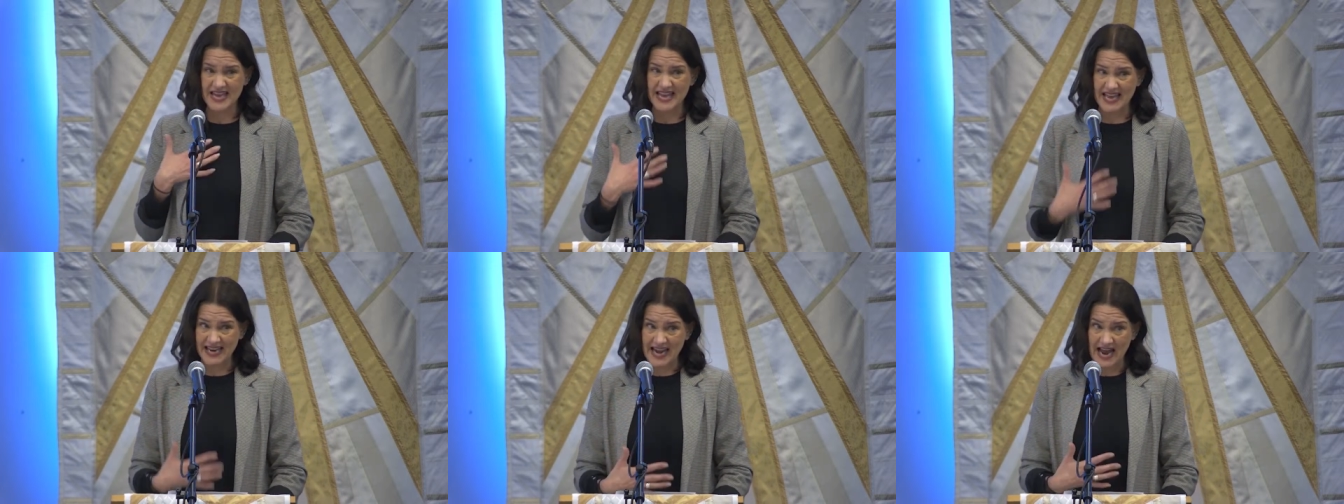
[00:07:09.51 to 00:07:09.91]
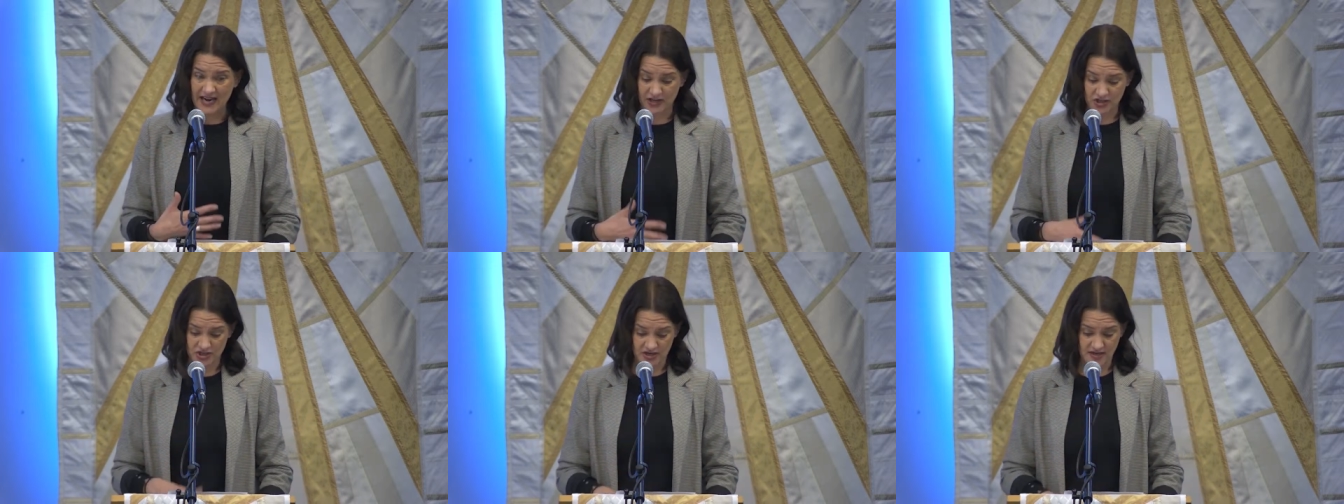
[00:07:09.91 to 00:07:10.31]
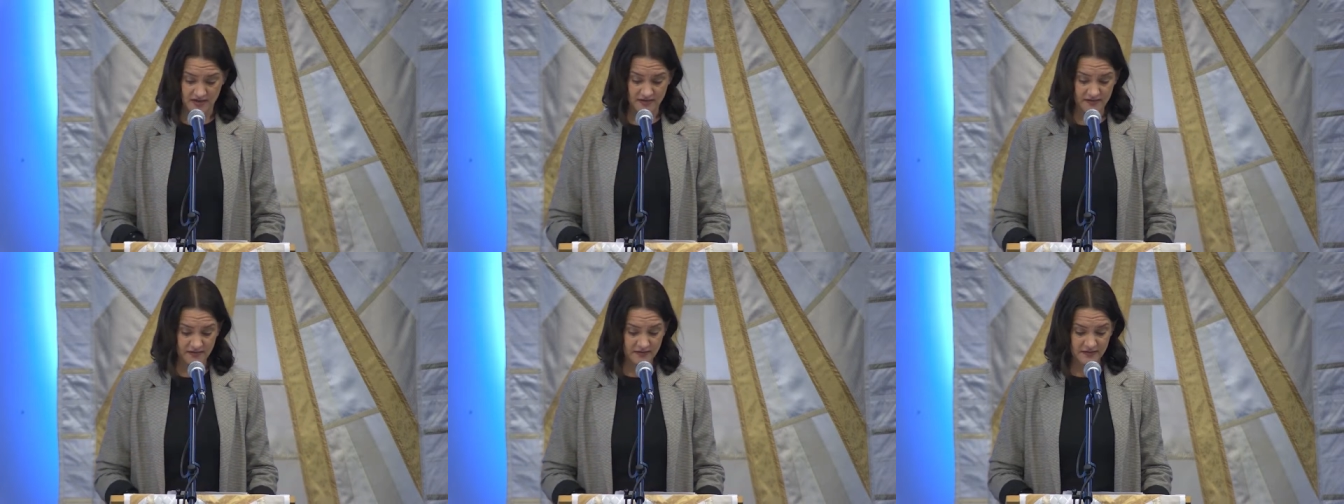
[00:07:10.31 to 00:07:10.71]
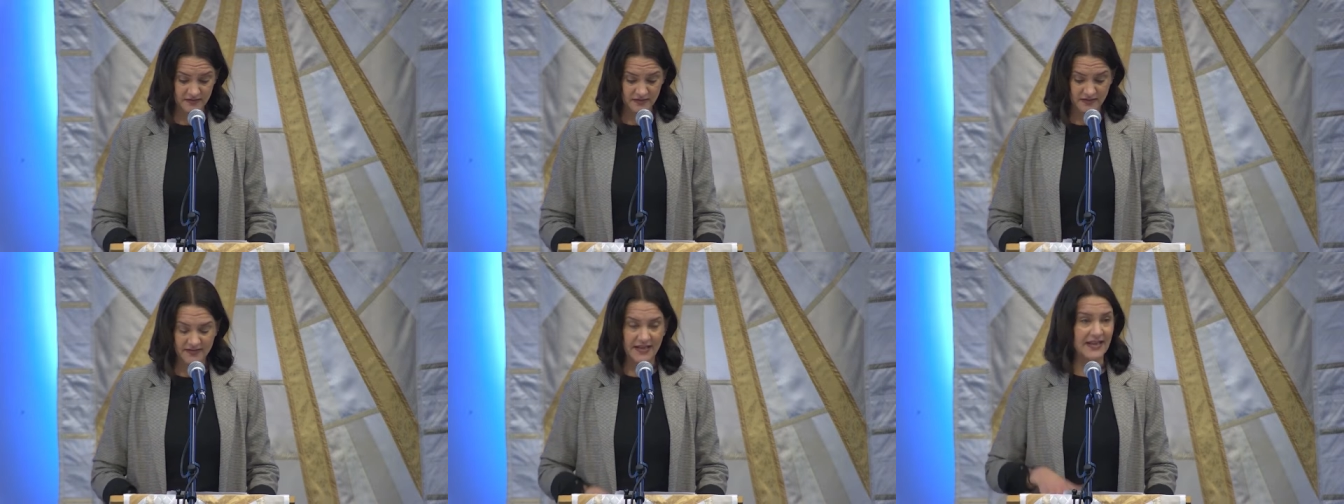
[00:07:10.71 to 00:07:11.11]
inaction
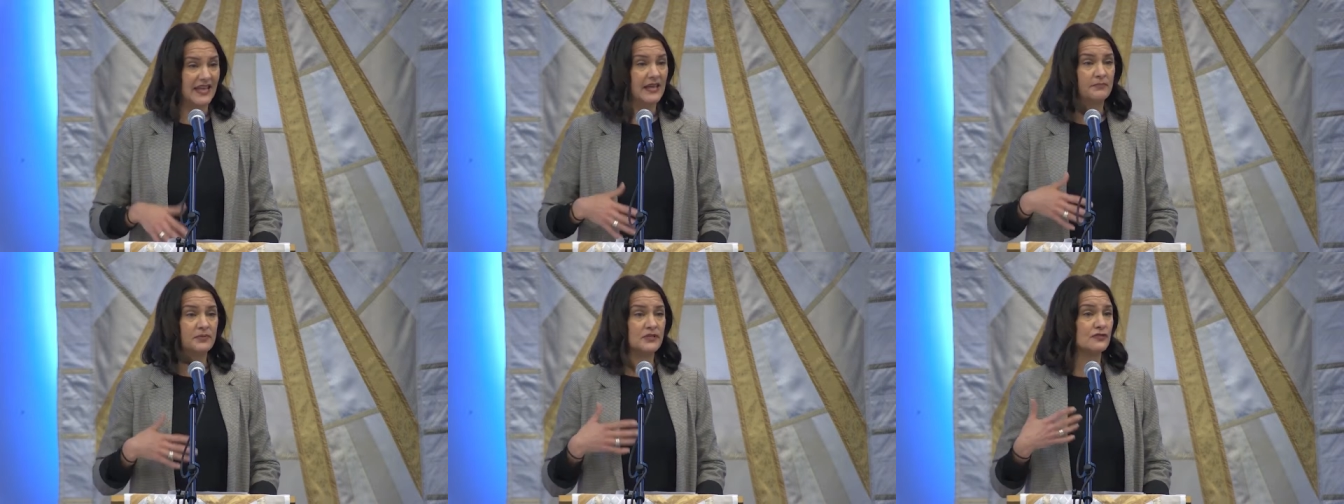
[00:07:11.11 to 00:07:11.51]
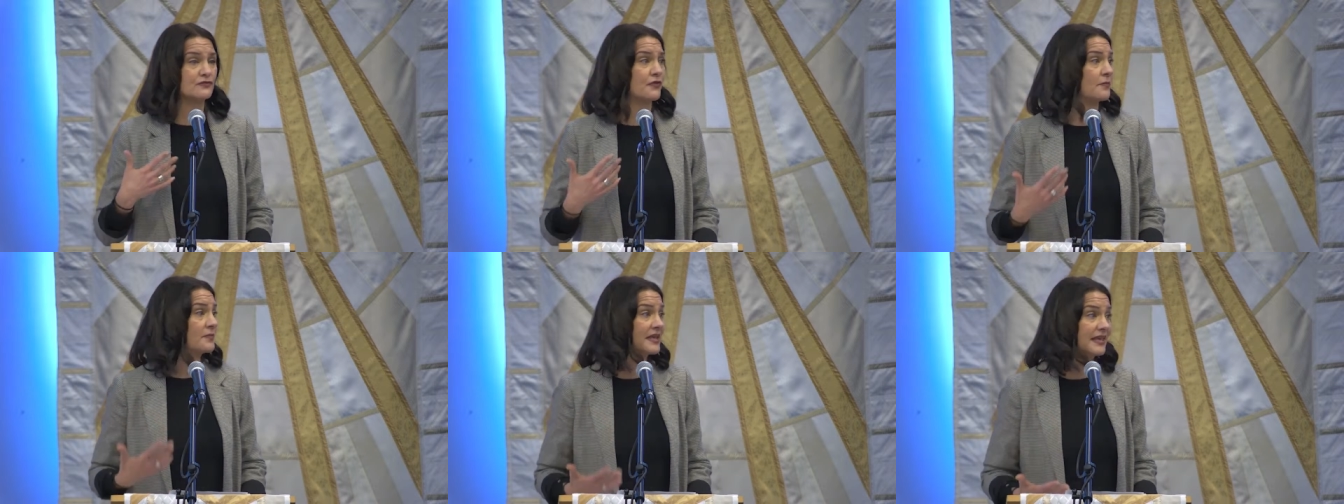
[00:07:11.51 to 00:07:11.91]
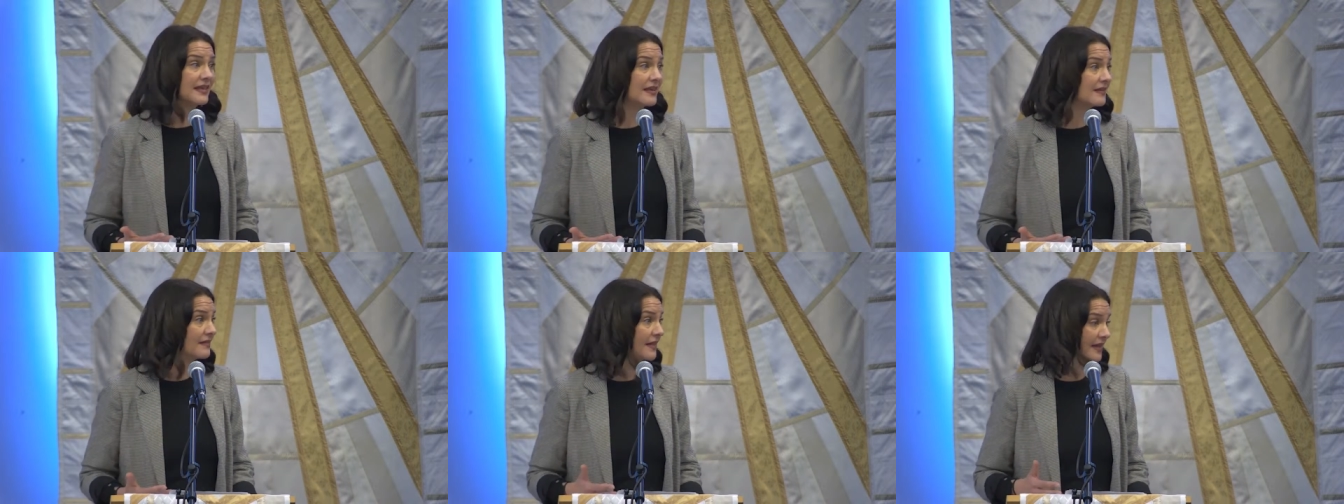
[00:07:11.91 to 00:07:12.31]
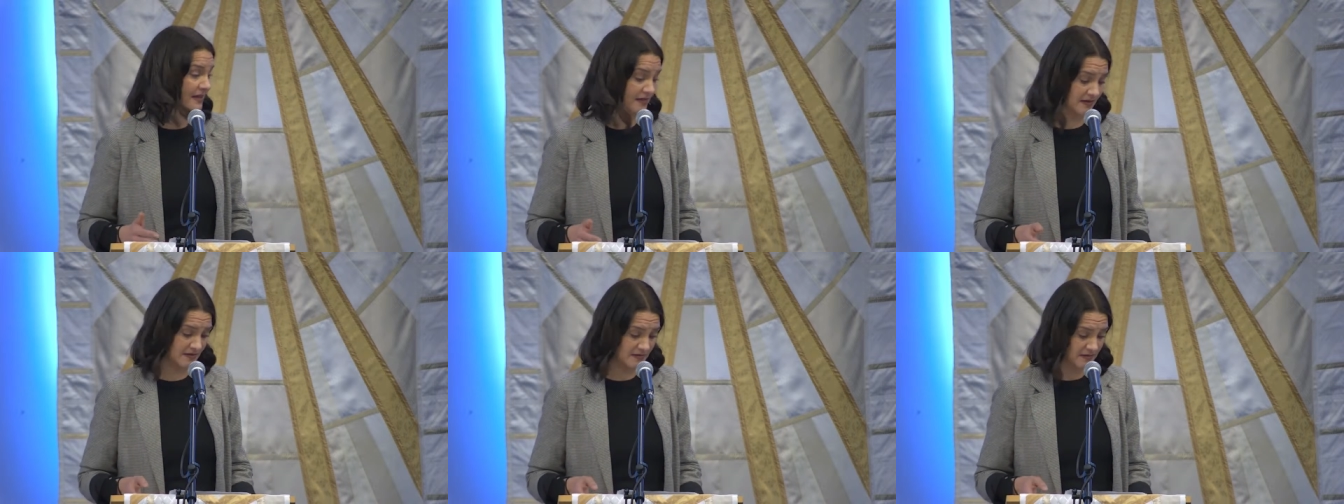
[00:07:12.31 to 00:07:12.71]
that keep us from healing